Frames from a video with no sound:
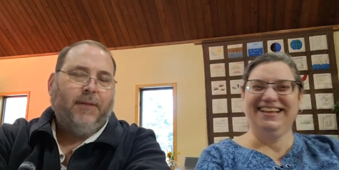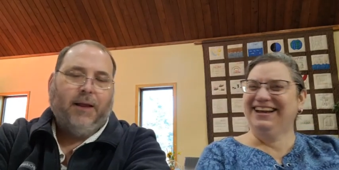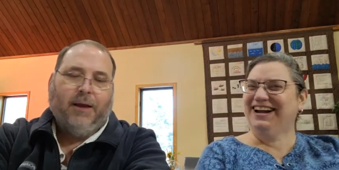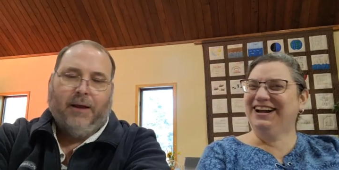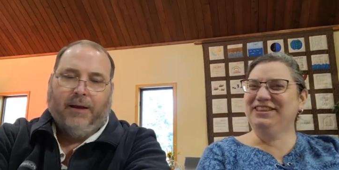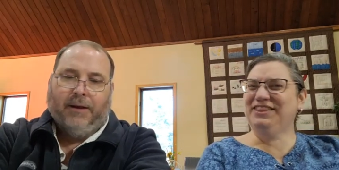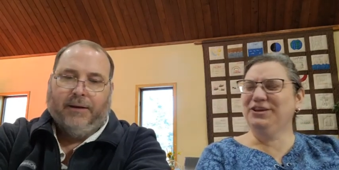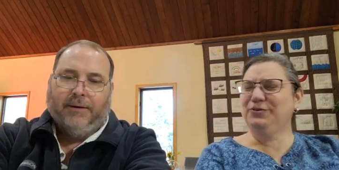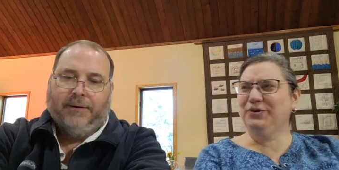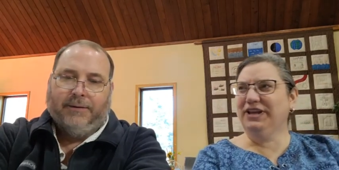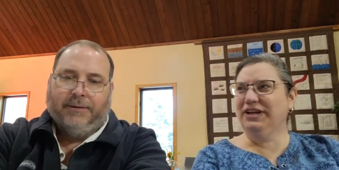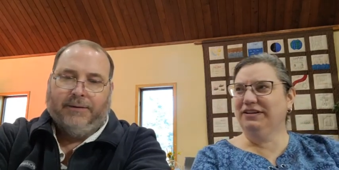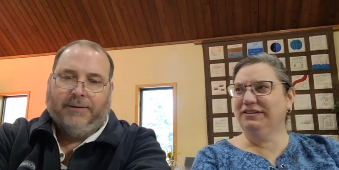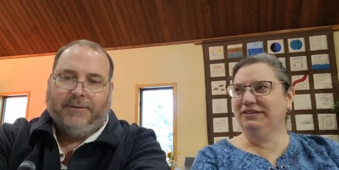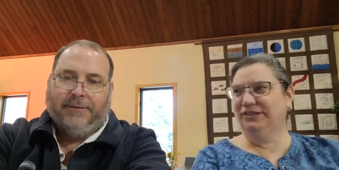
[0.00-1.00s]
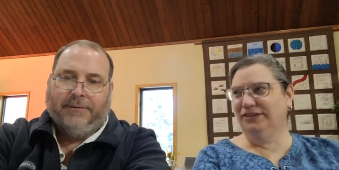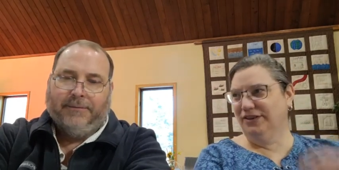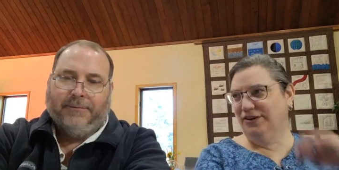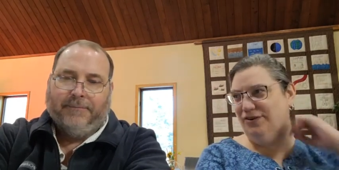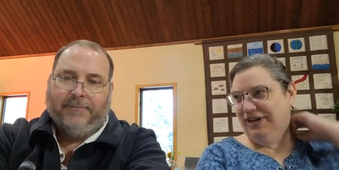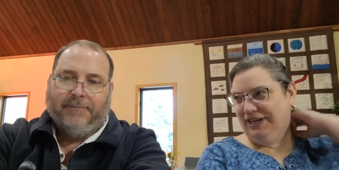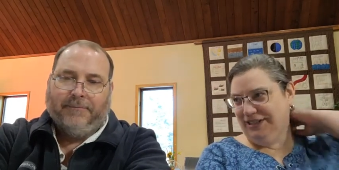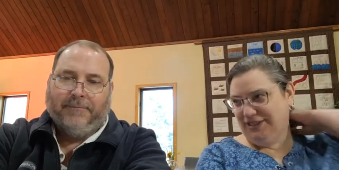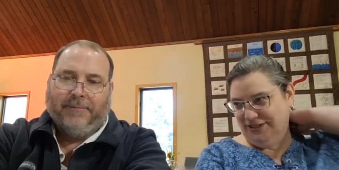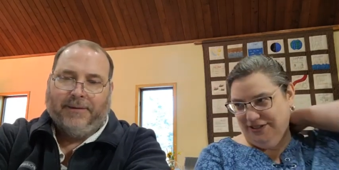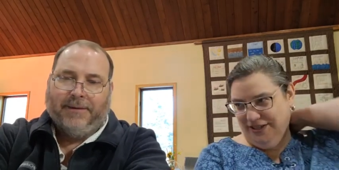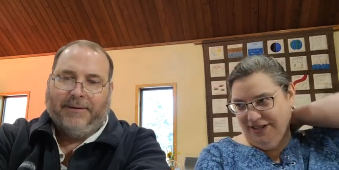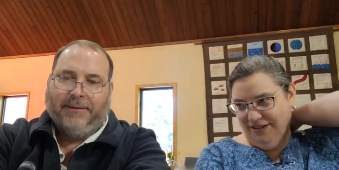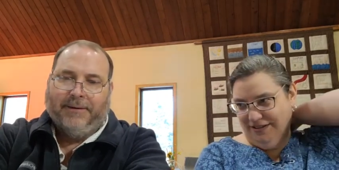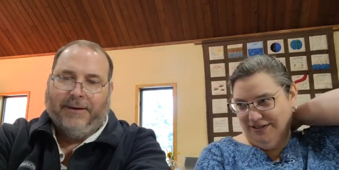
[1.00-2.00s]
Speaker 1: I think we're getting a little low,
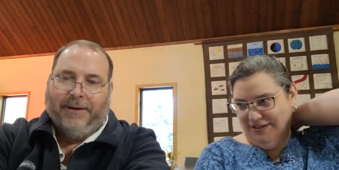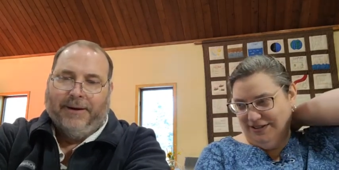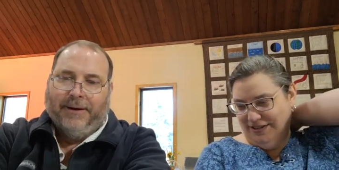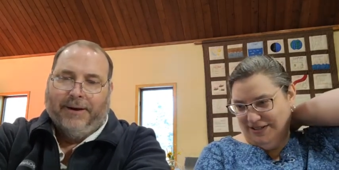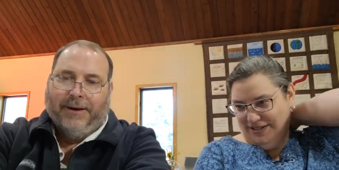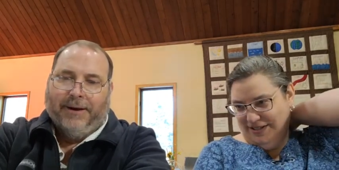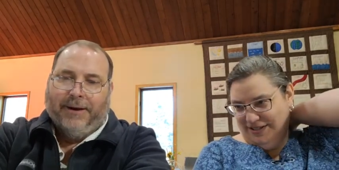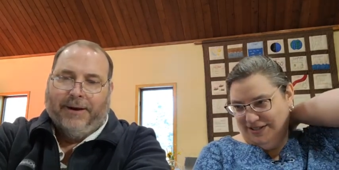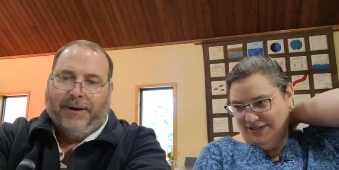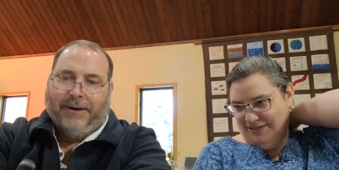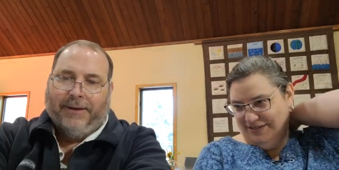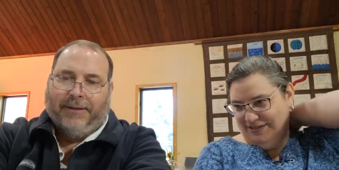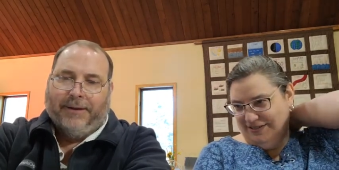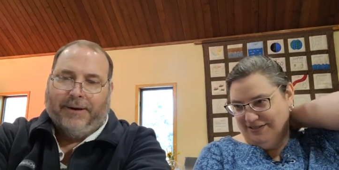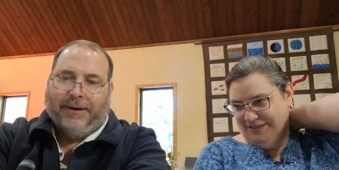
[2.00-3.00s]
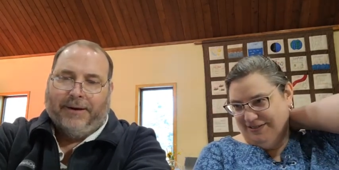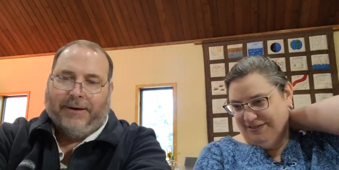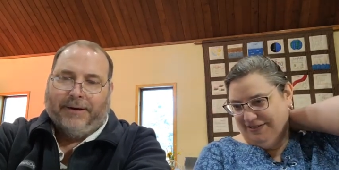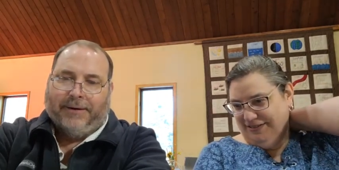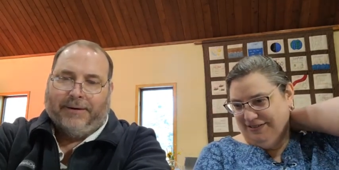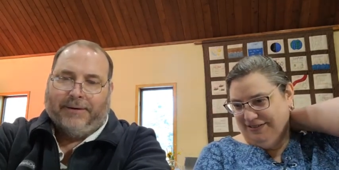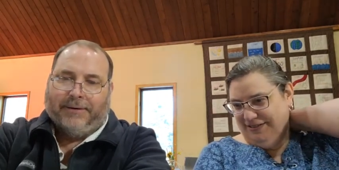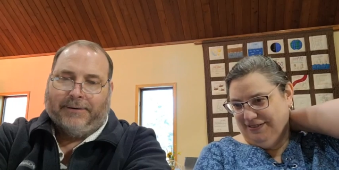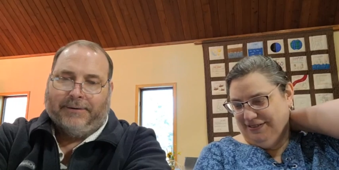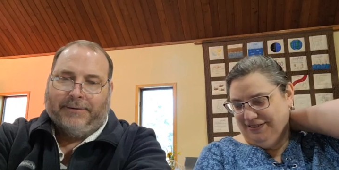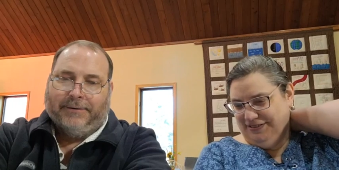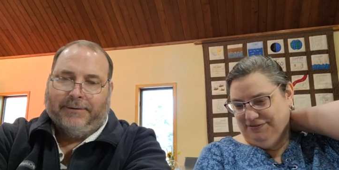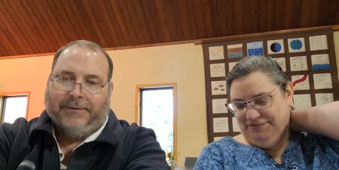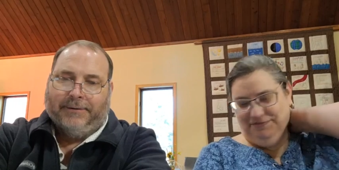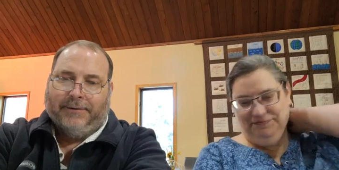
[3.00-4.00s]
actually.
Speaker 2: And then uh, uh
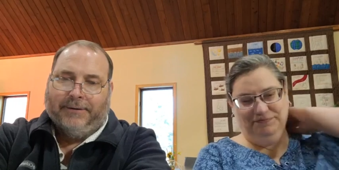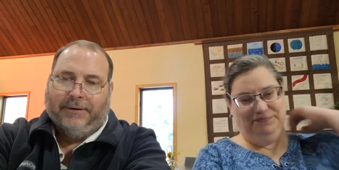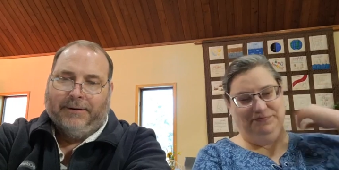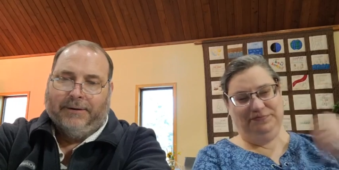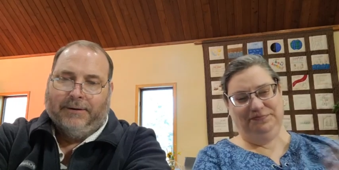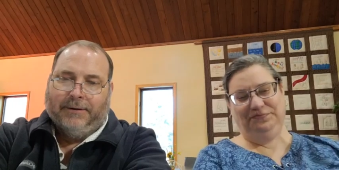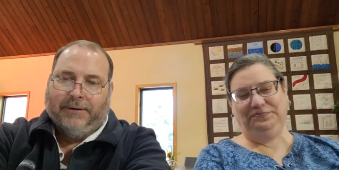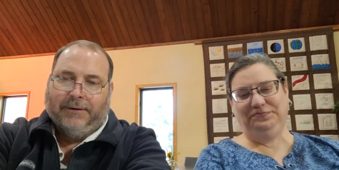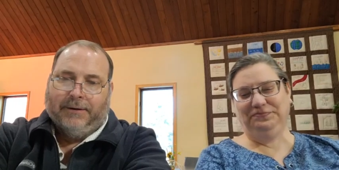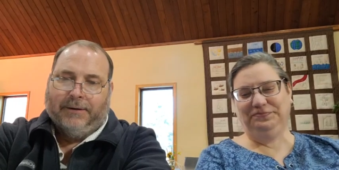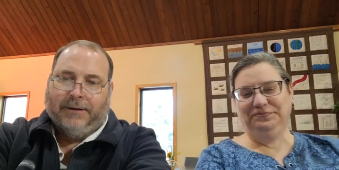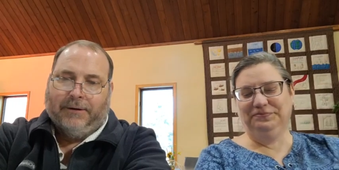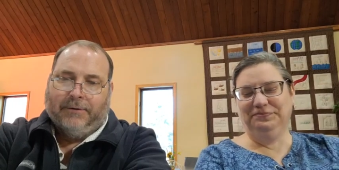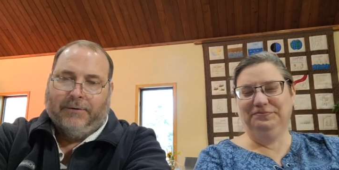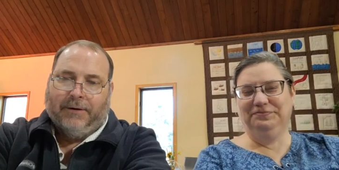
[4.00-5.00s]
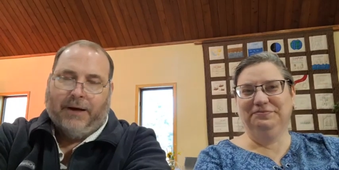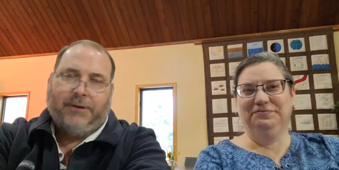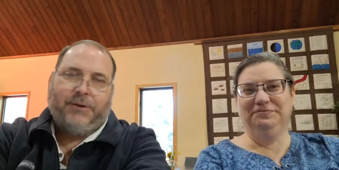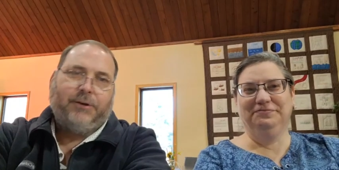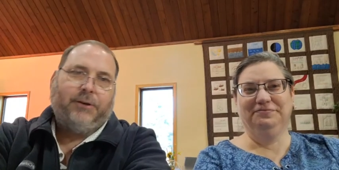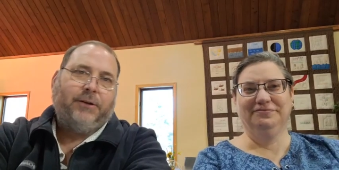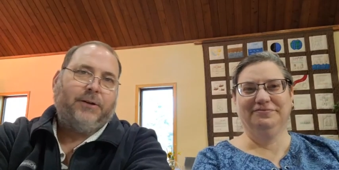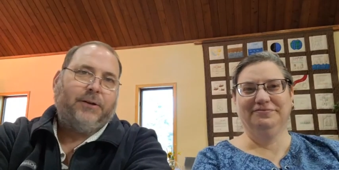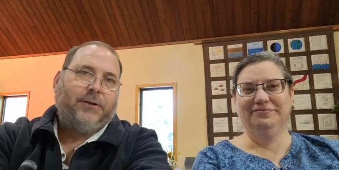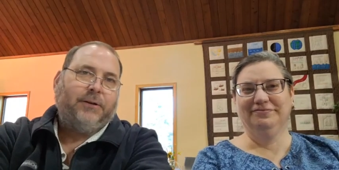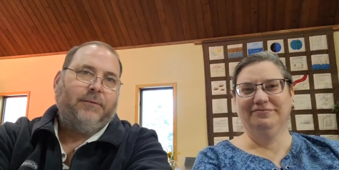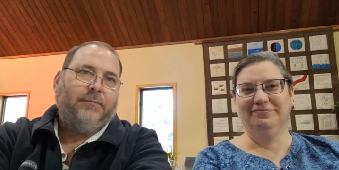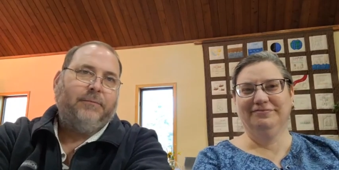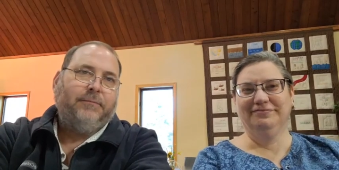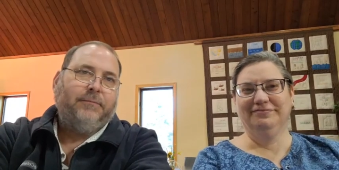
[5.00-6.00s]
you know, at church.
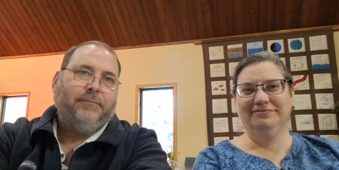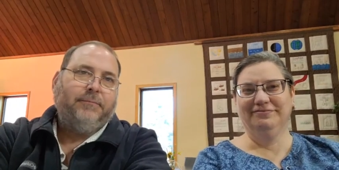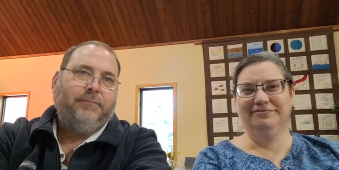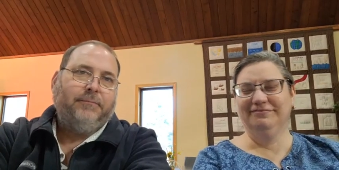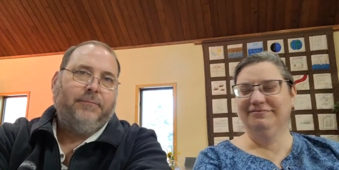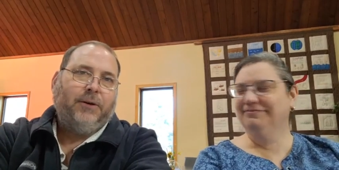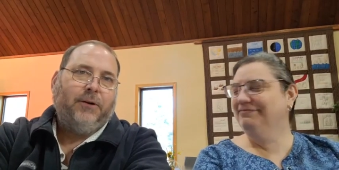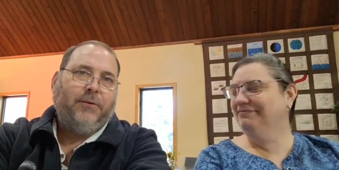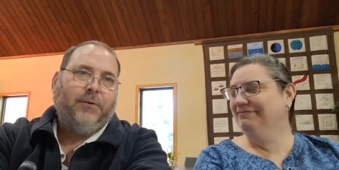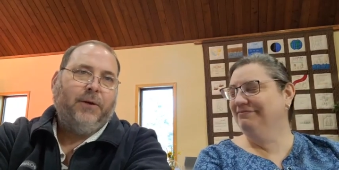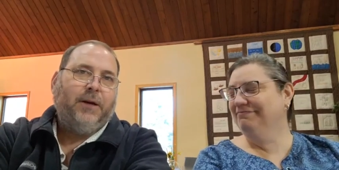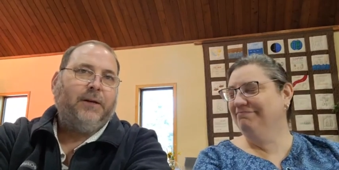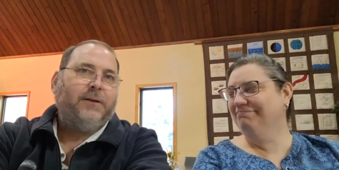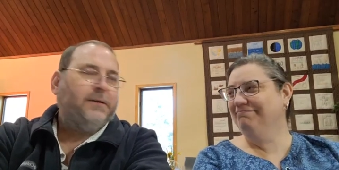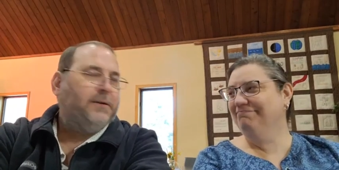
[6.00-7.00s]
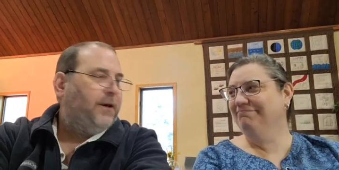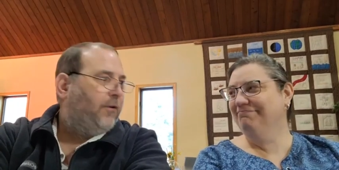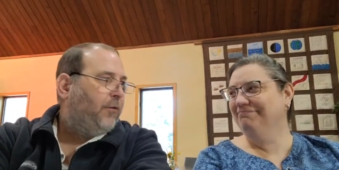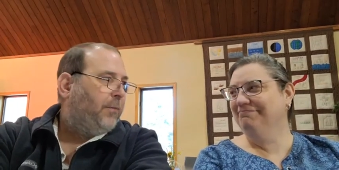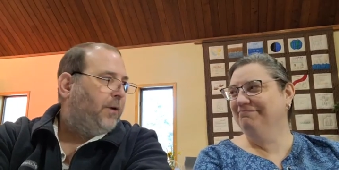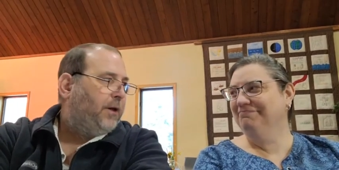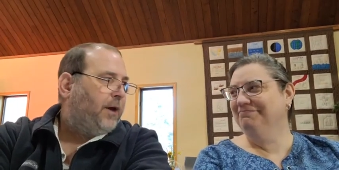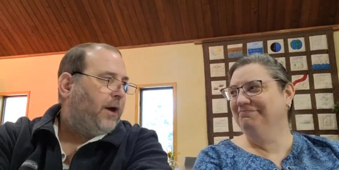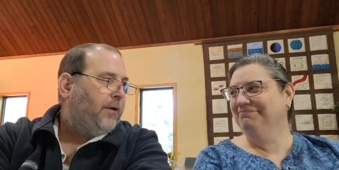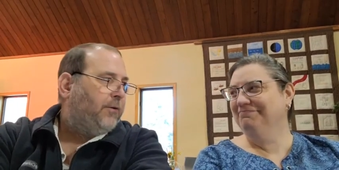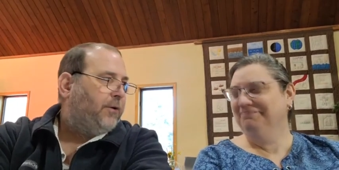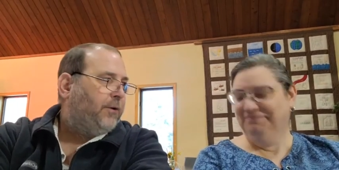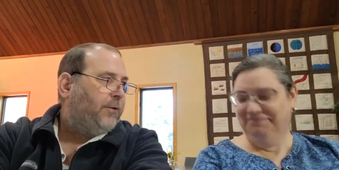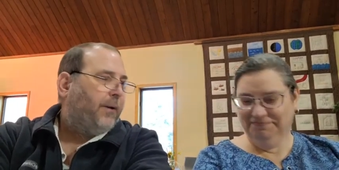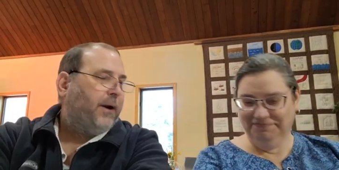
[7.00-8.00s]
You, know, you get to see everybody
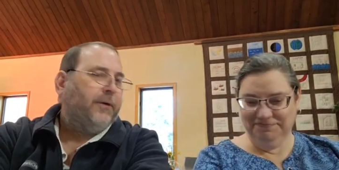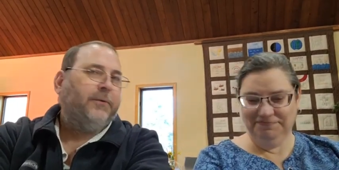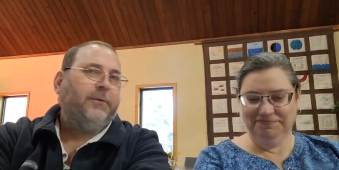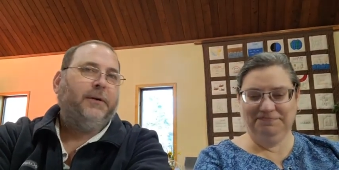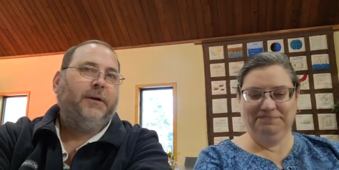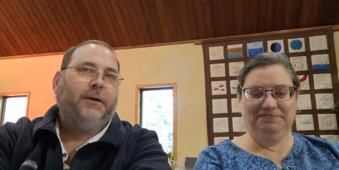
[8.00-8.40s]
gathered around,